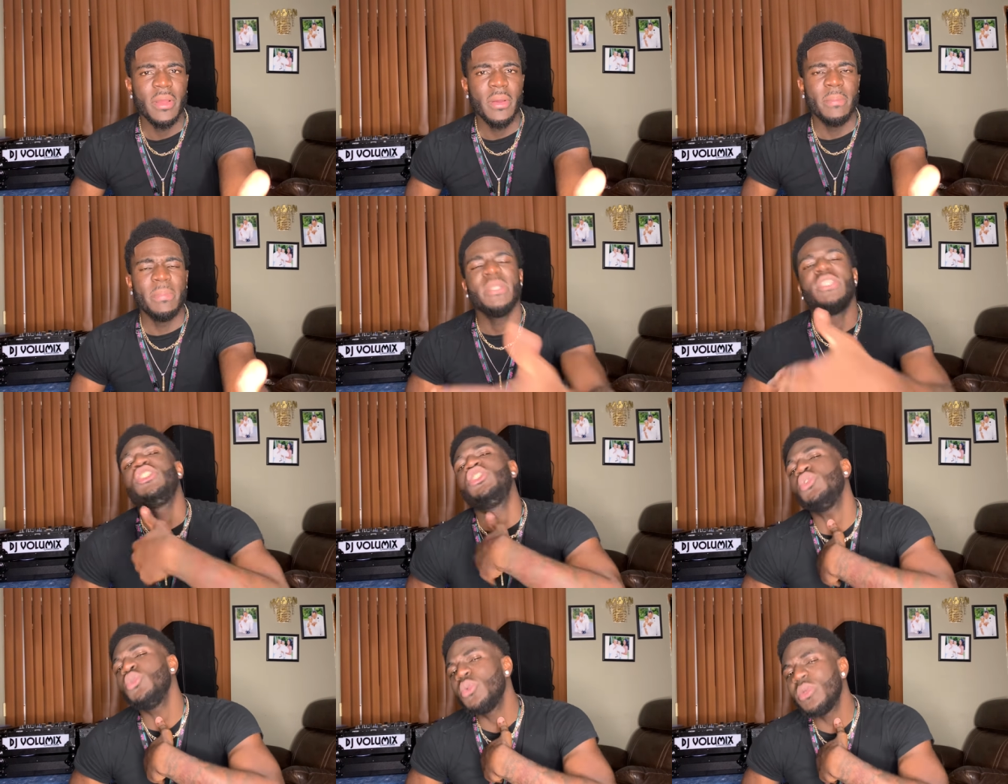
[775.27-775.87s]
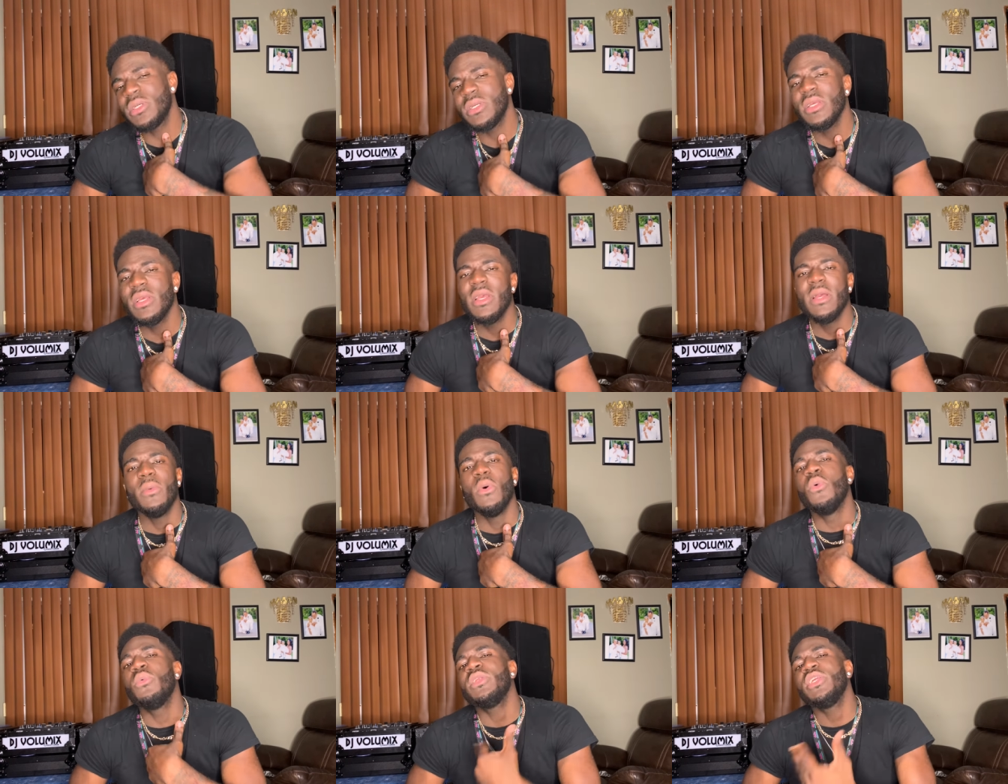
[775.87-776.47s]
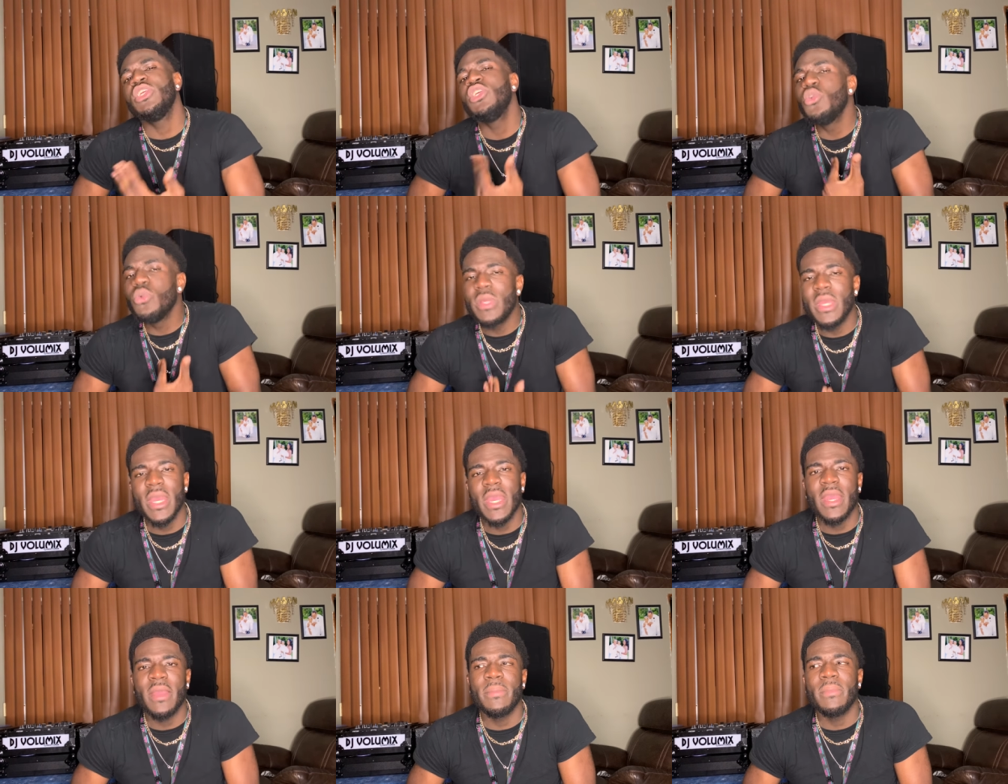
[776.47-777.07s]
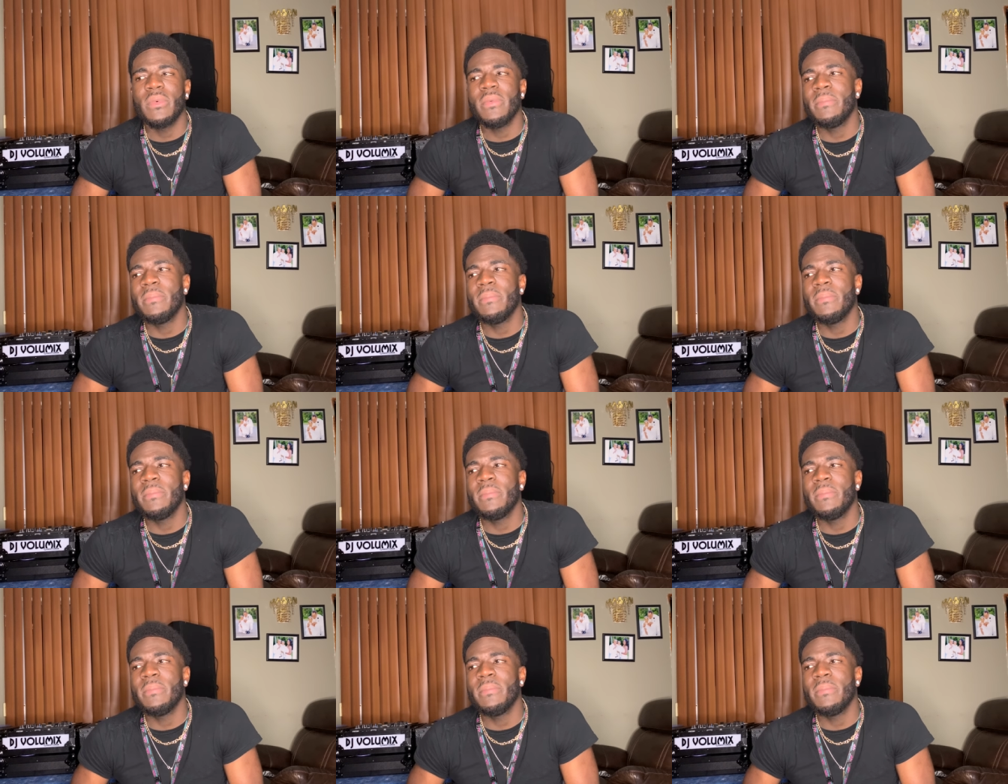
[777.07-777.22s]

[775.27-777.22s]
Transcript: but only you can.